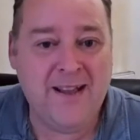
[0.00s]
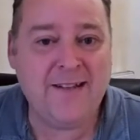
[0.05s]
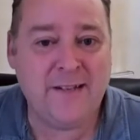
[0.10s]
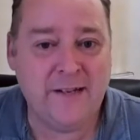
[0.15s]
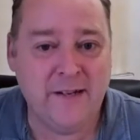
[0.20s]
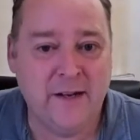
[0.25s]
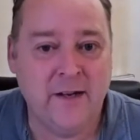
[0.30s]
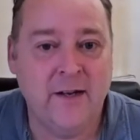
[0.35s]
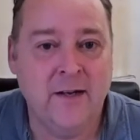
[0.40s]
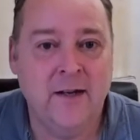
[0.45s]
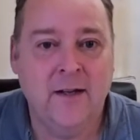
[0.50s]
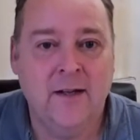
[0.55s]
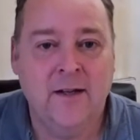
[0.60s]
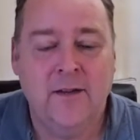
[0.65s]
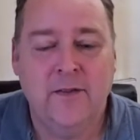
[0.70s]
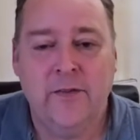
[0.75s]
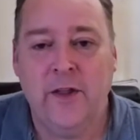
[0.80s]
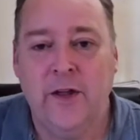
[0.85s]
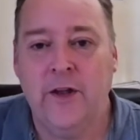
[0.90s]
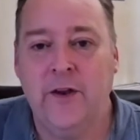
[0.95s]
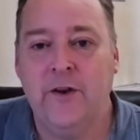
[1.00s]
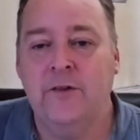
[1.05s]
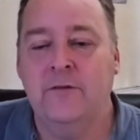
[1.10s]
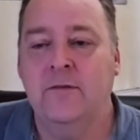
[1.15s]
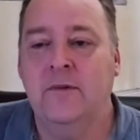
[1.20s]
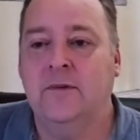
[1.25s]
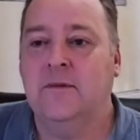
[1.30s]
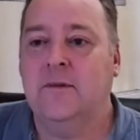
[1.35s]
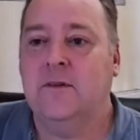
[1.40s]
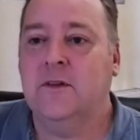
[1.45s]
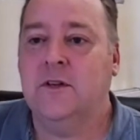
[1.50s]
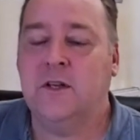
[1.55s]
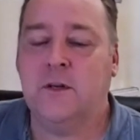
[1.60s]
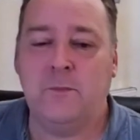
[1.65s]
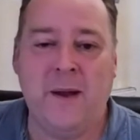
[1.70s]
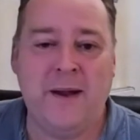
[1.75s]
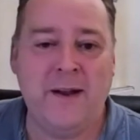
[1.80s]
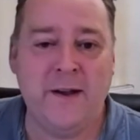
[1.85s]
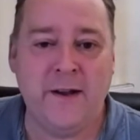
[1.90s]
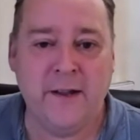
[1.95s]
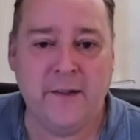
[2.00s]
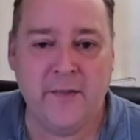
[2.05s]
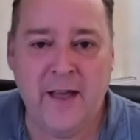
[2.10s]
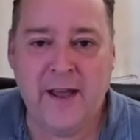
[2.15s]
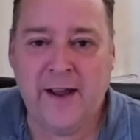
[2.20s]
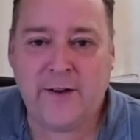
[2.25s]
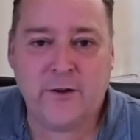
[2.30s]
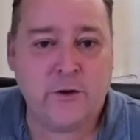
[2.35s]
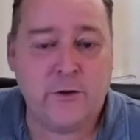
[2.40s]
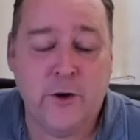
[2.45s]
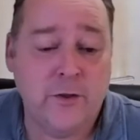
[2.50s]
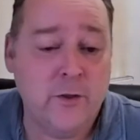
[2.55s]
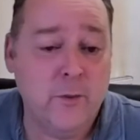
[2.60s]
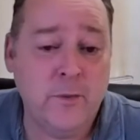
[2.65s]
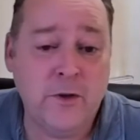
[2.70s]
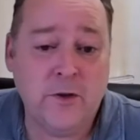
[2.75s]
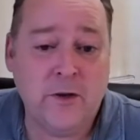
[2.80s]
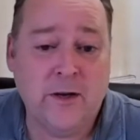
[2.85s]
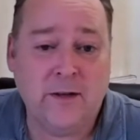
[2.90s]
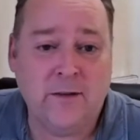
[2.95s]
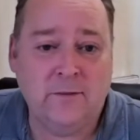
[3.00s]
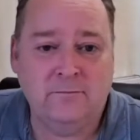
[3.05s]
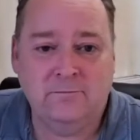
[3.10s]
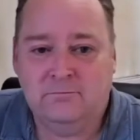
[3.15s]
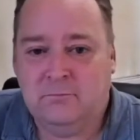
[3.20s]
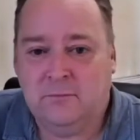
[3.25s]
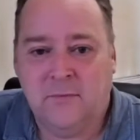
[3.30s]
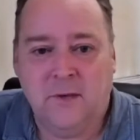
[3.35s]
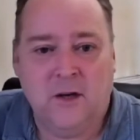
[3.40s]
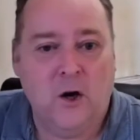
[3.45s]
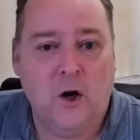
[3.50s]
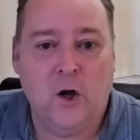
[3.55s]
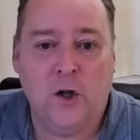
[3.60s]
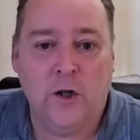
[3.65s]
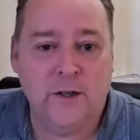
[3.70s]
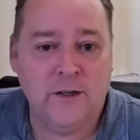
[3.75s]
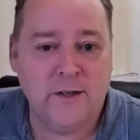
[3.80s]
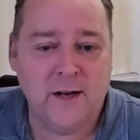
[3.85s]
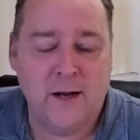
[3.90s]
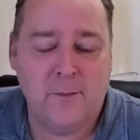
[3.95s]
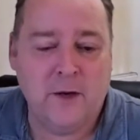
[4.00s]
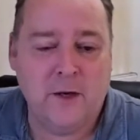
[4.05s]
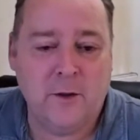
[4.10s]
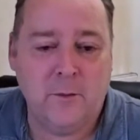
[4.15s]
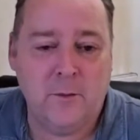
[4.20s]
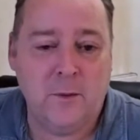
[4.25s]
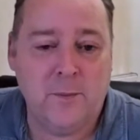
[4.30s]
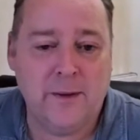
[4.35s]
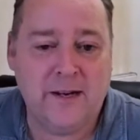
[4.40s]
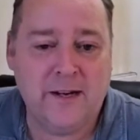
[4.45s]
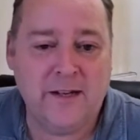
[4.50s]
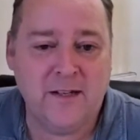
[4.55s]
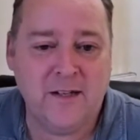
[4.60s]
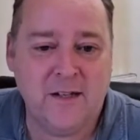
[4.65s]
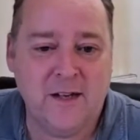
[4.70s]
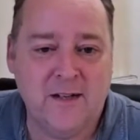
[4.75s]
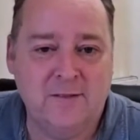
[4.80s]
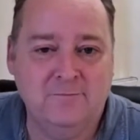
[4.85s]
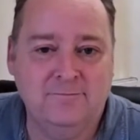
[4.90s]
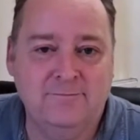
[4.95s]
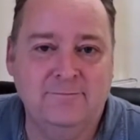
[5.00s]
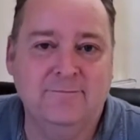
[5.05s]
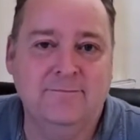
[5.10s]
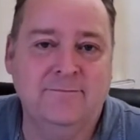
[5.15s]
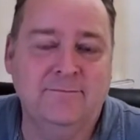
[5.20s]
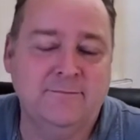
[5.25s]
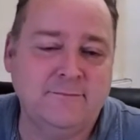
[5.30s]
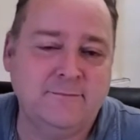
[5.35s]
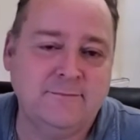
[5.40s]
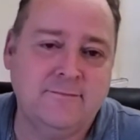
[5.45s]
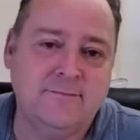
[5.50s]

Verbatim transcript: is better than spending the extra on the machine. All the time I come up against that.